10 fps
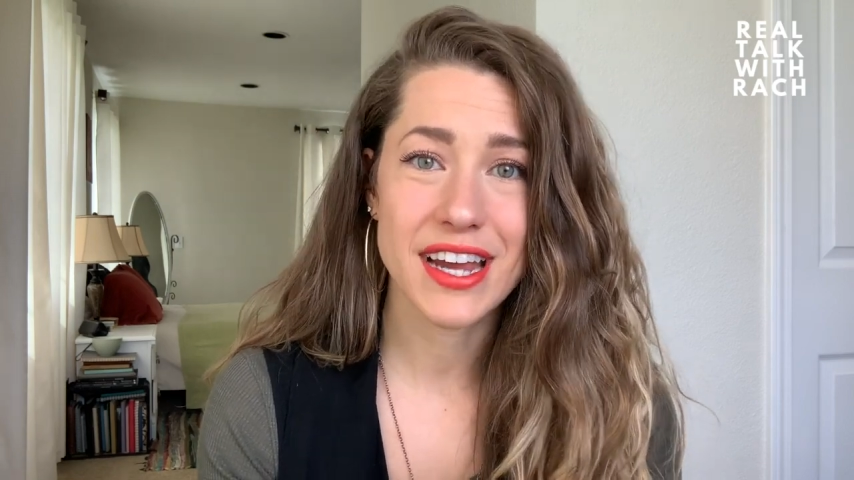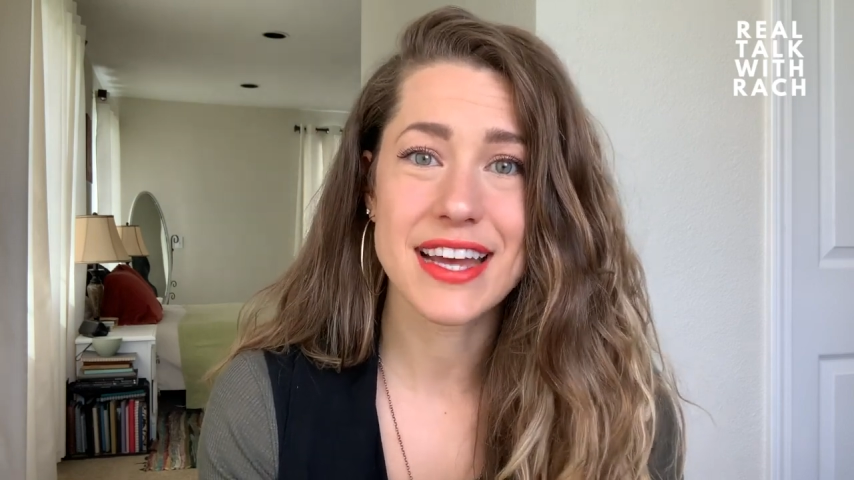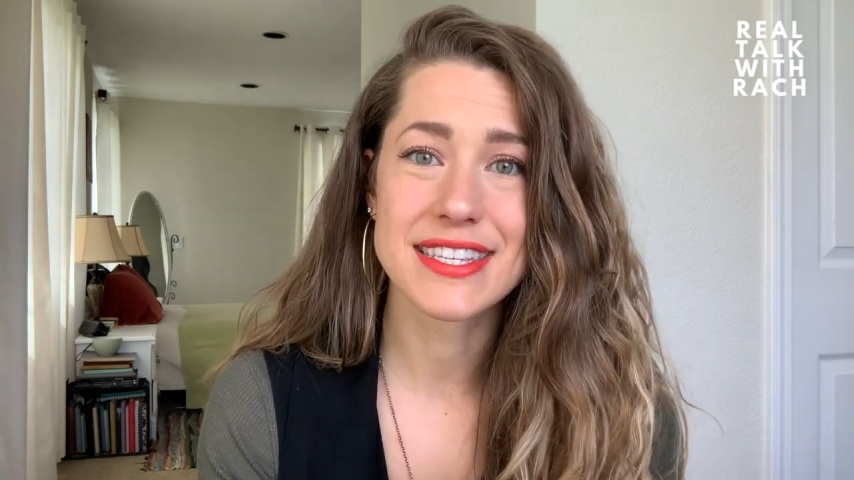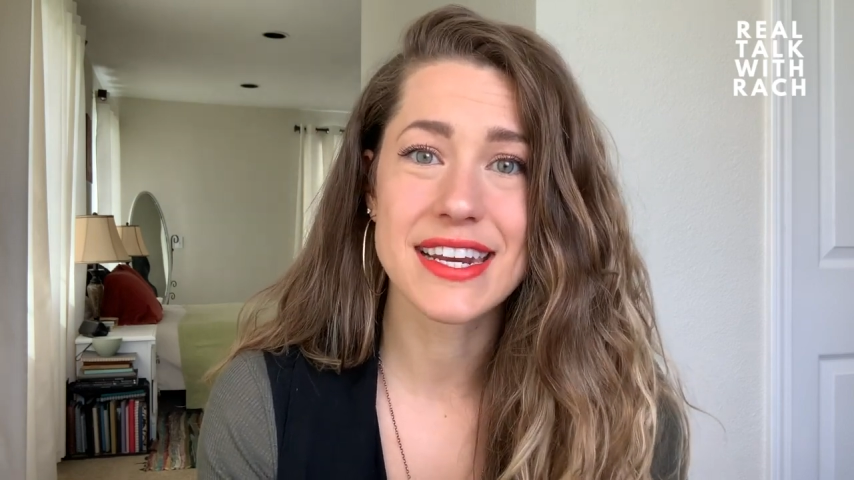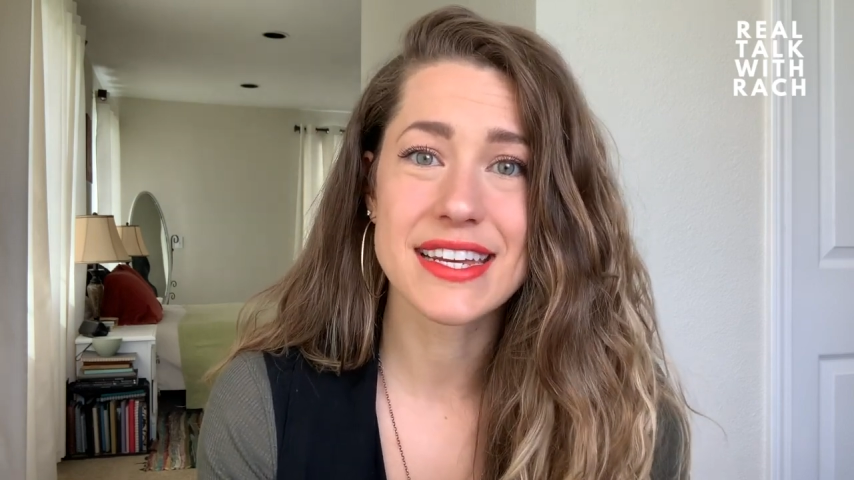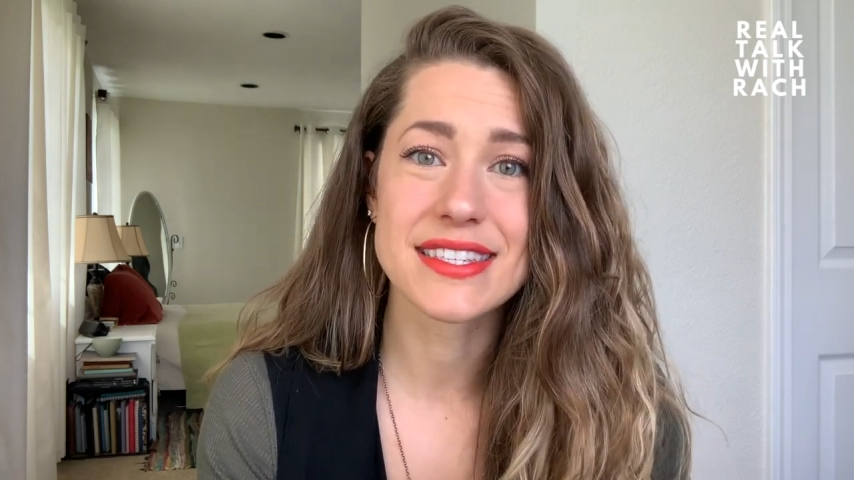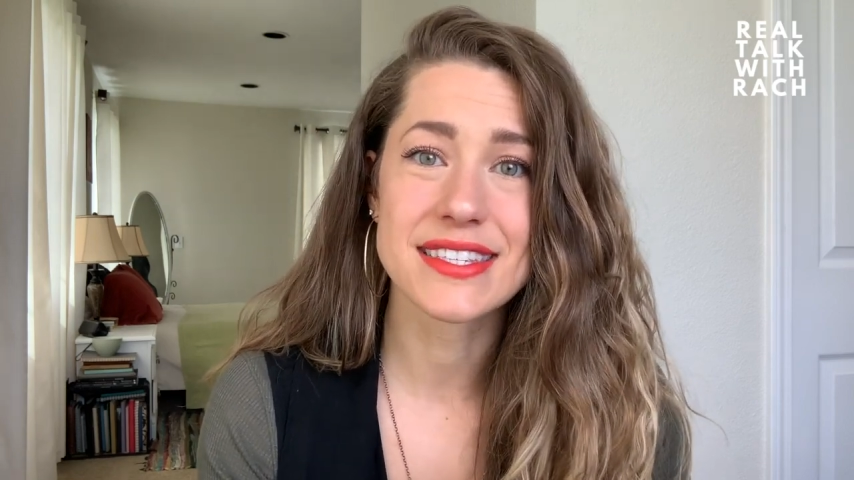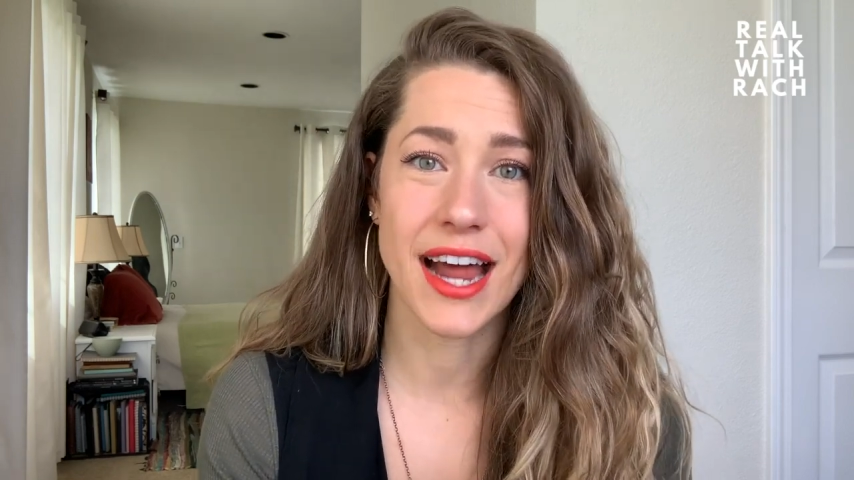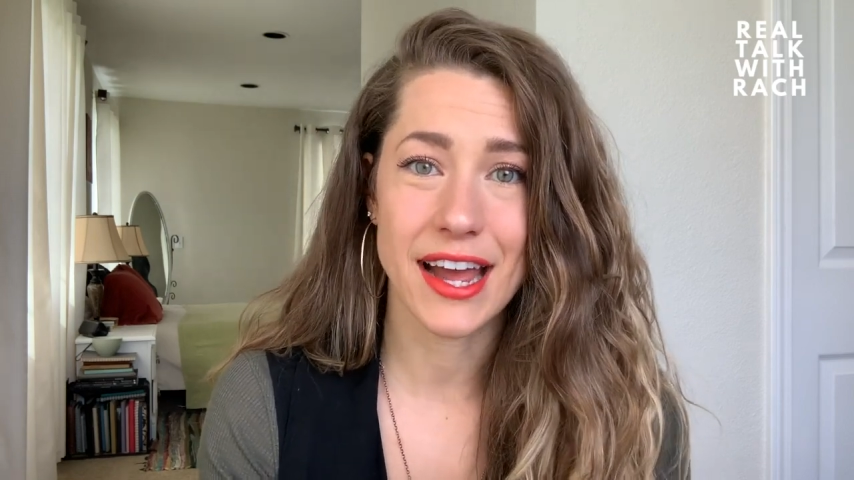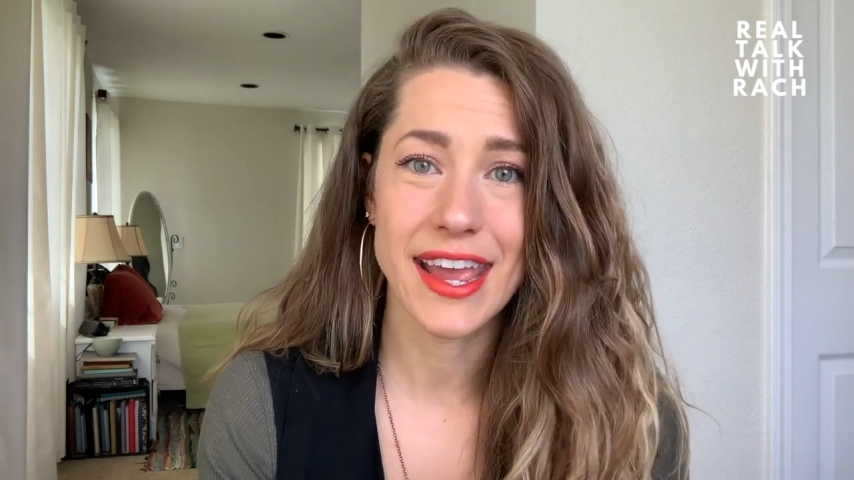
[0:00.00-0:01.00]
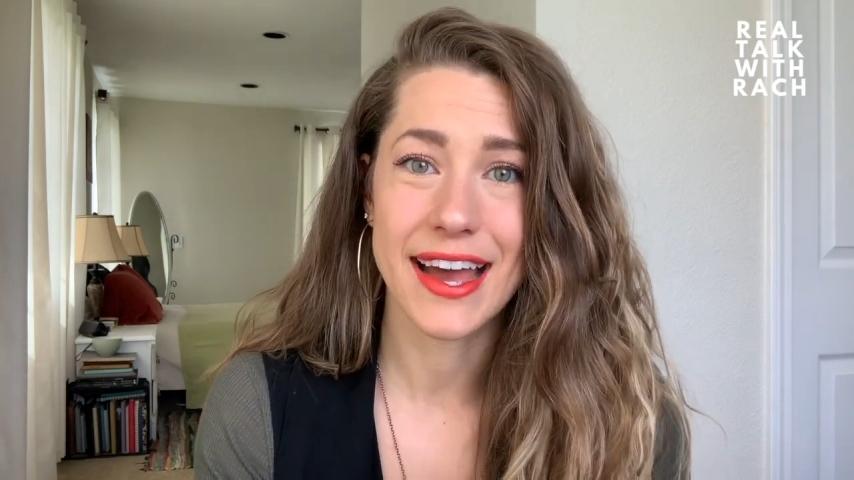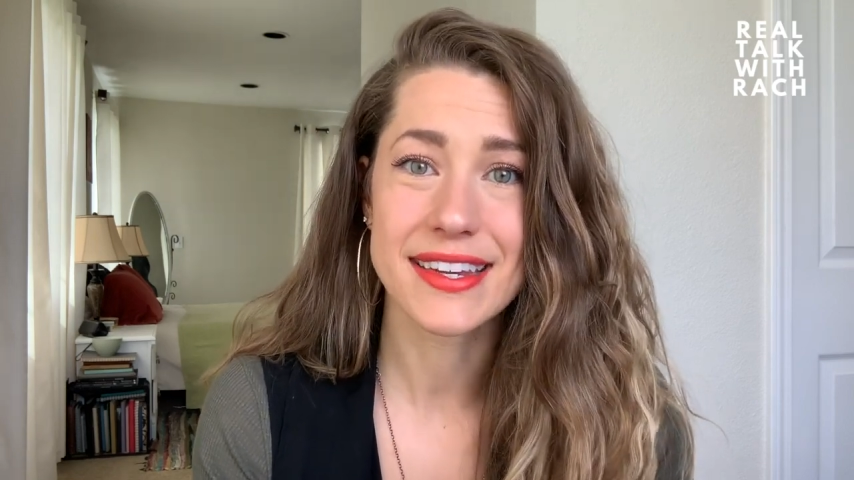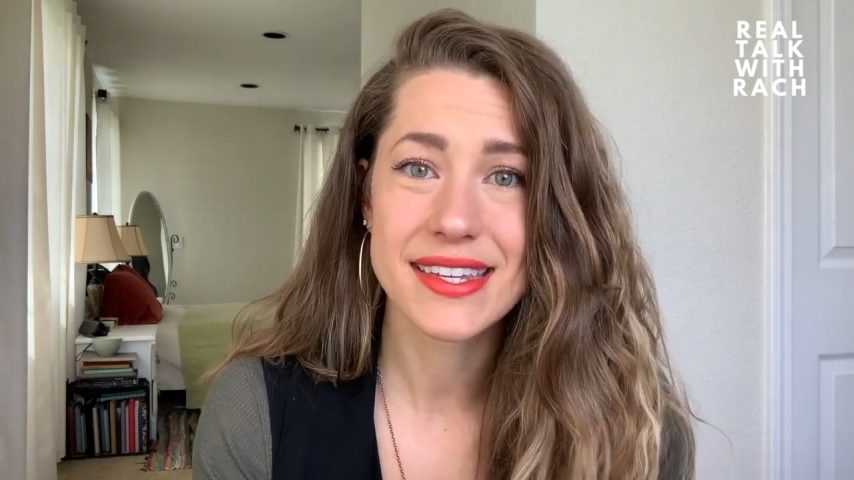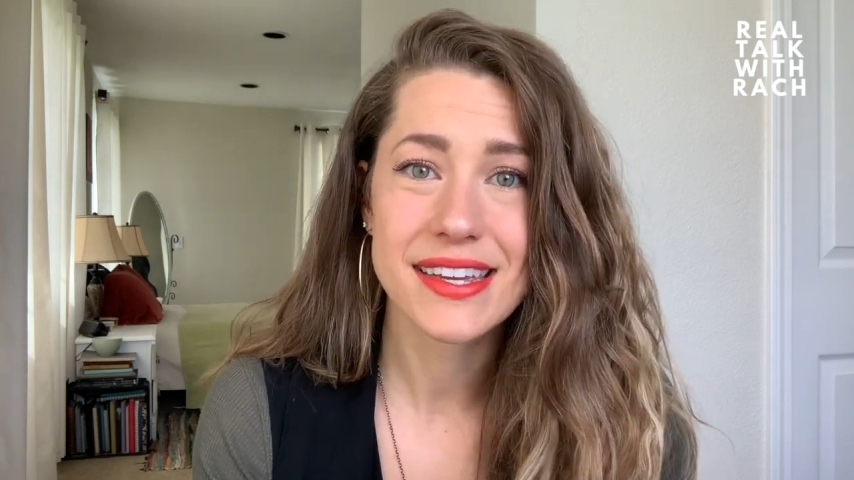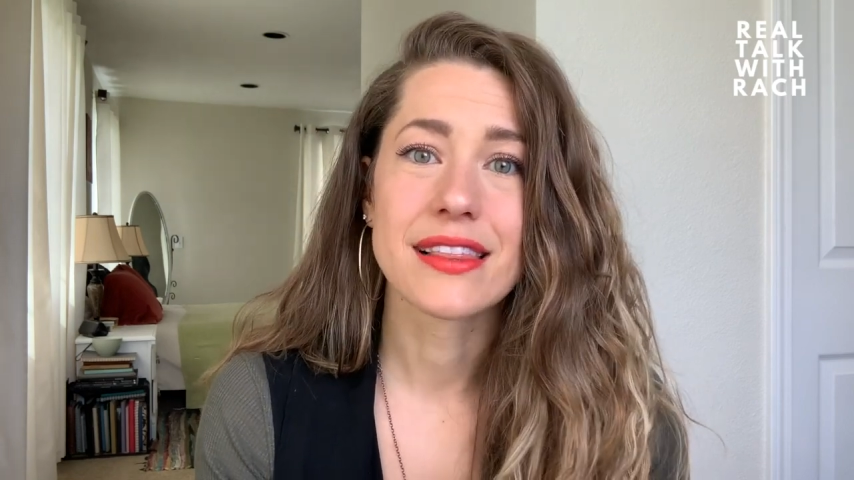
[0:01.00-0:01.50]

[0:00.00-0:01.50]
as it is not yet.